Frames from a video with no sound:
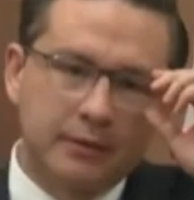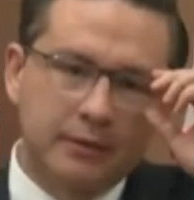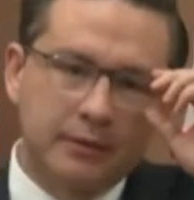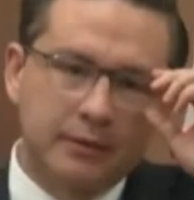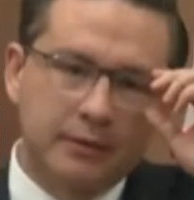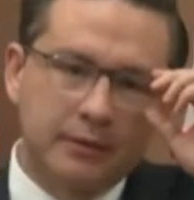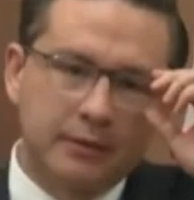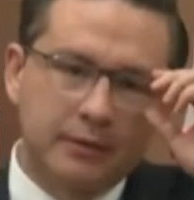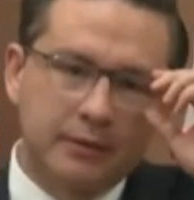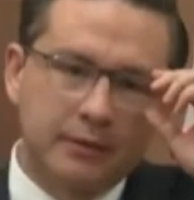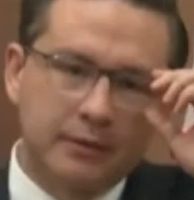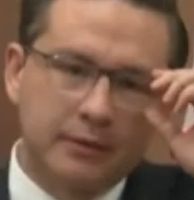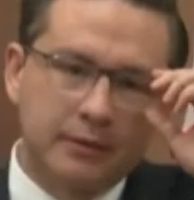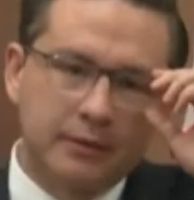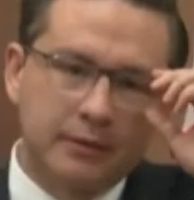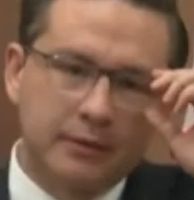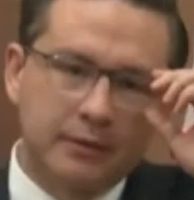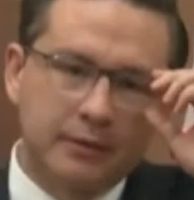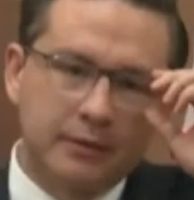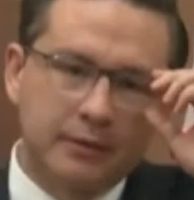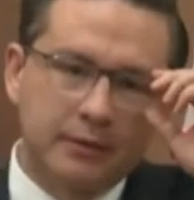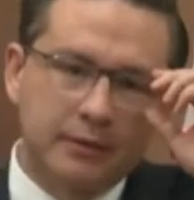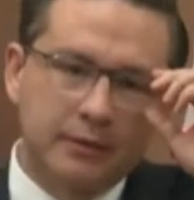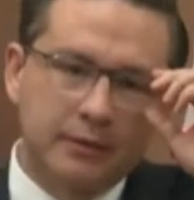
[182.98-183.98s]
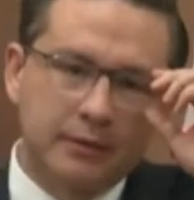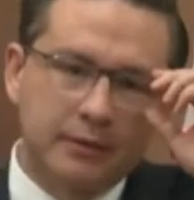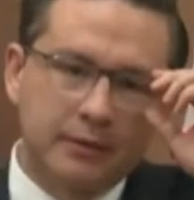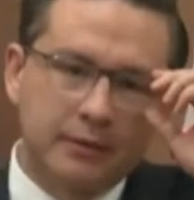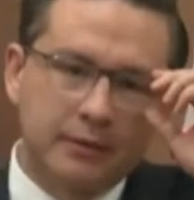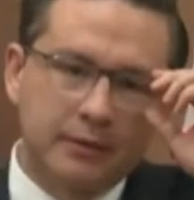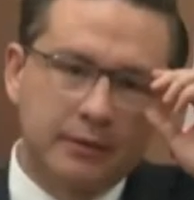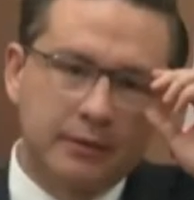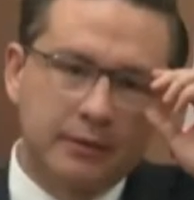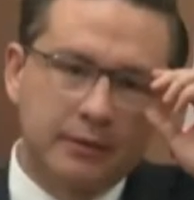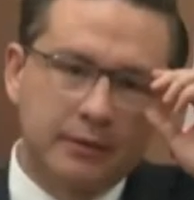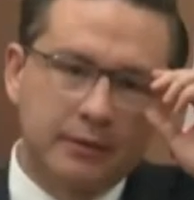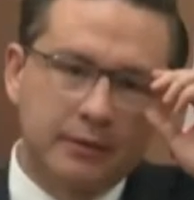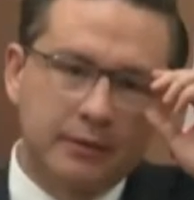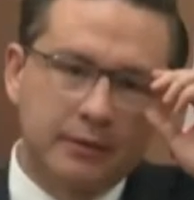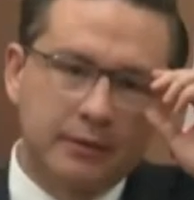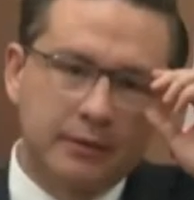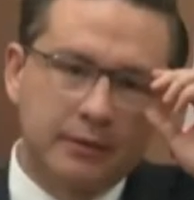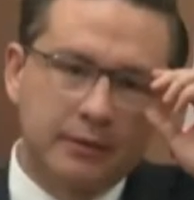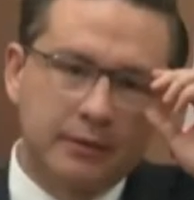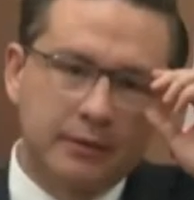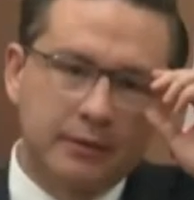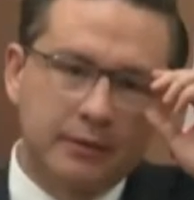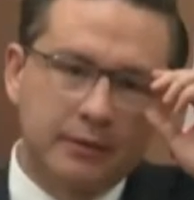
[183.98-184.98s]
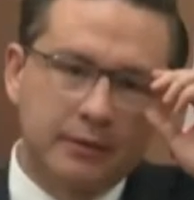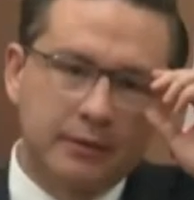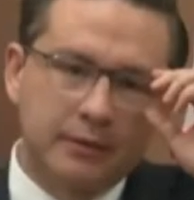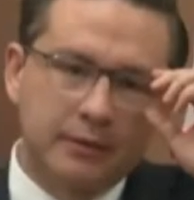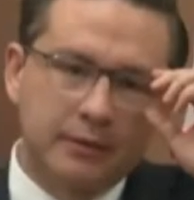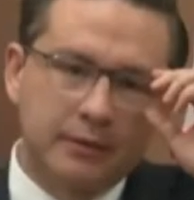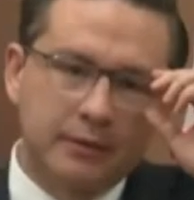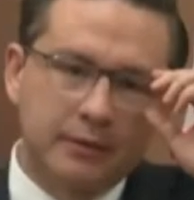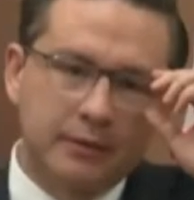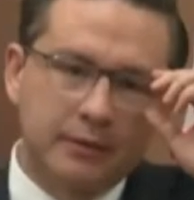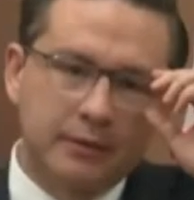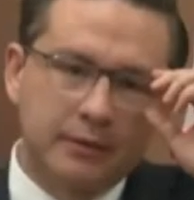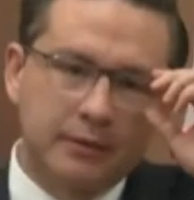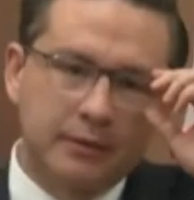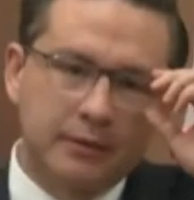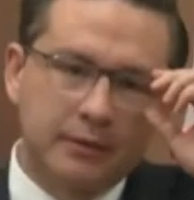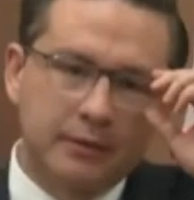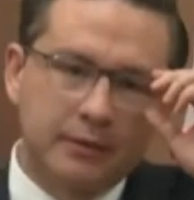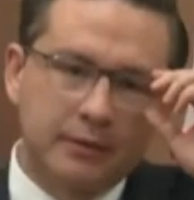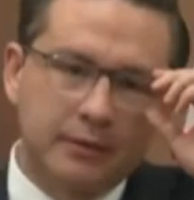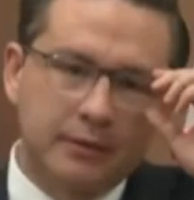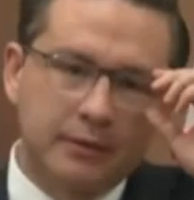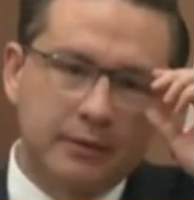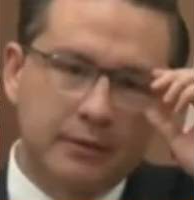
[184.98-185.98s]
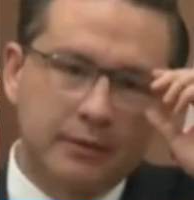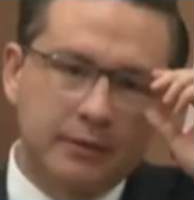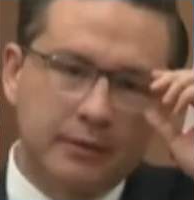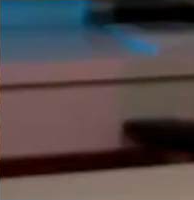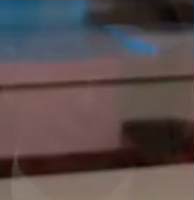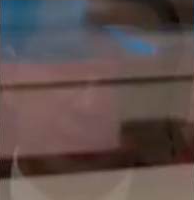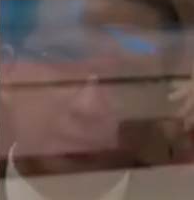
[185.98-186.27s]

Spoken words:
[no speech]